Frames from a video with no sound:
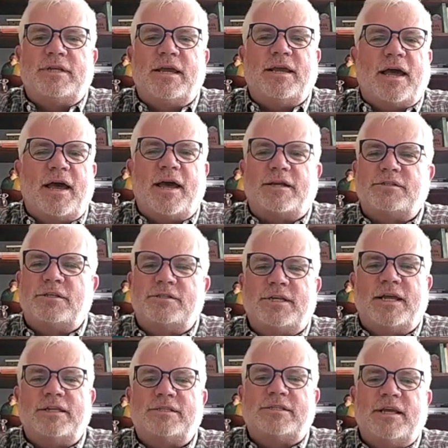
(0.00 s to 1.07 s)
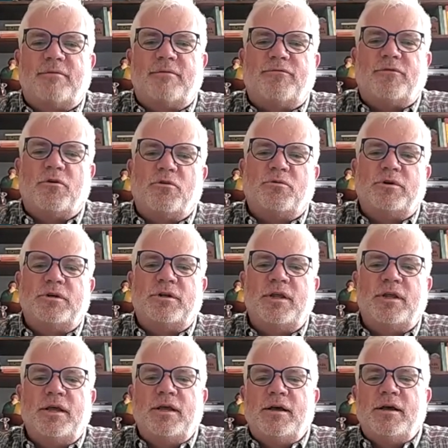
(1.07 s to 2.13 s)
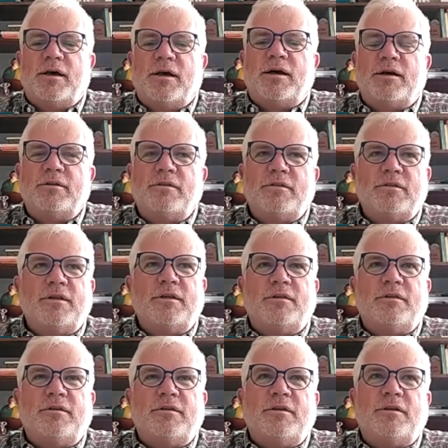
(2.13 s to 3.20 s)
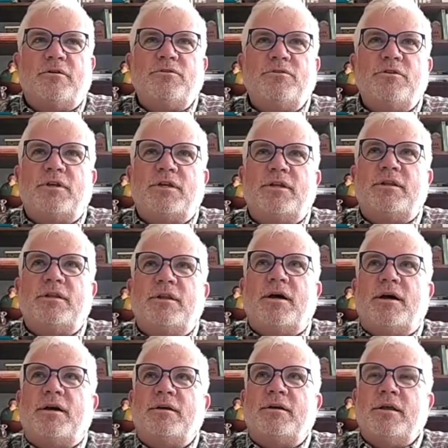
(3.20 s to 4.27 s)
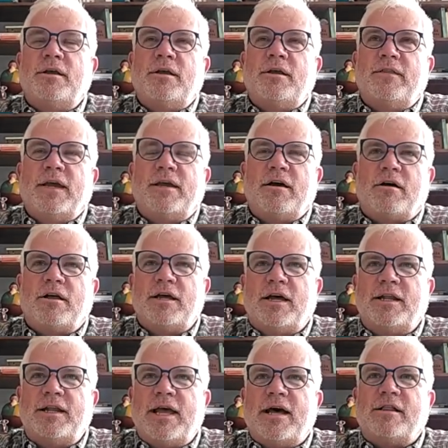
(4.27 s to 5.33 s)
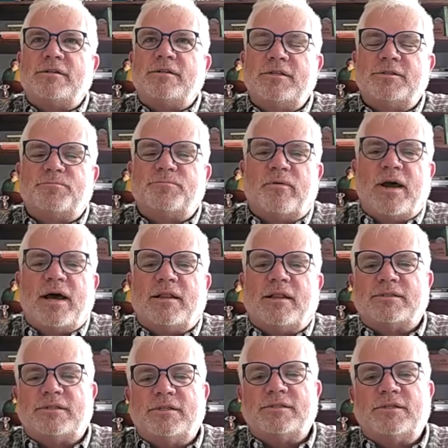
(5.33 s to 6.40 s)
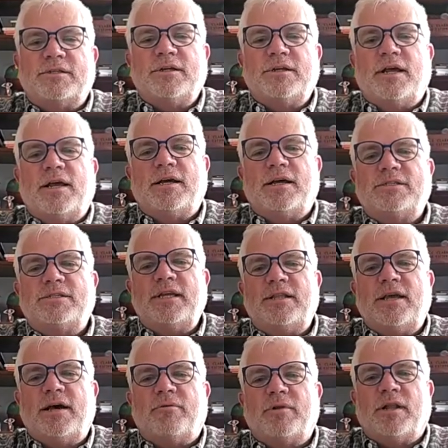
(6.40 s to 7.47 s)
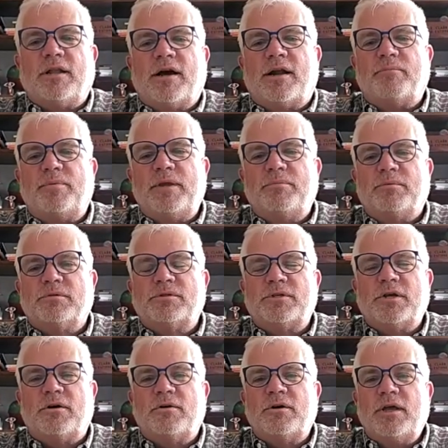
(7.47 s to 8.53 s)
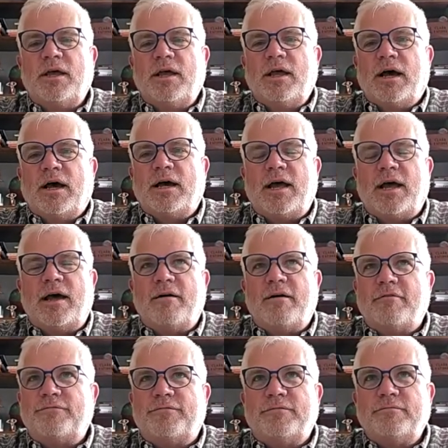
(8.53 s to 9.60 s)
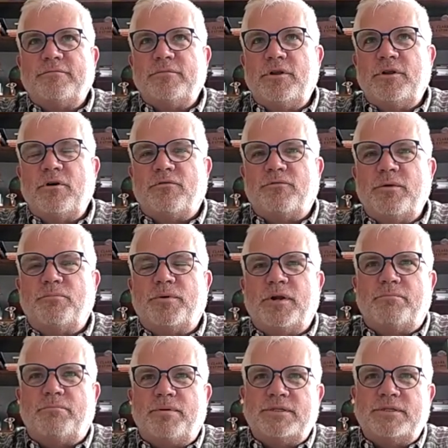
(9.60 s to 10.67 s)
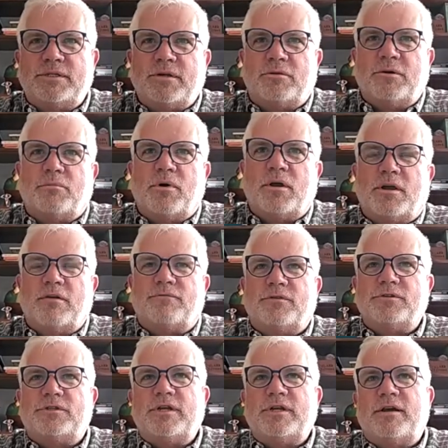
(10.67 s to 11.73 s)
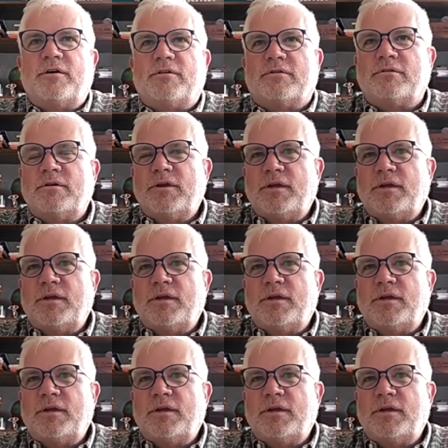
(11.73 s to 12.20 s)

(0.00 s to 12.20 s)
an action, take a step forward. You can, they call it analysis paralysis. And I see that with a lot of people. So I have, if we put a business on the market for sale,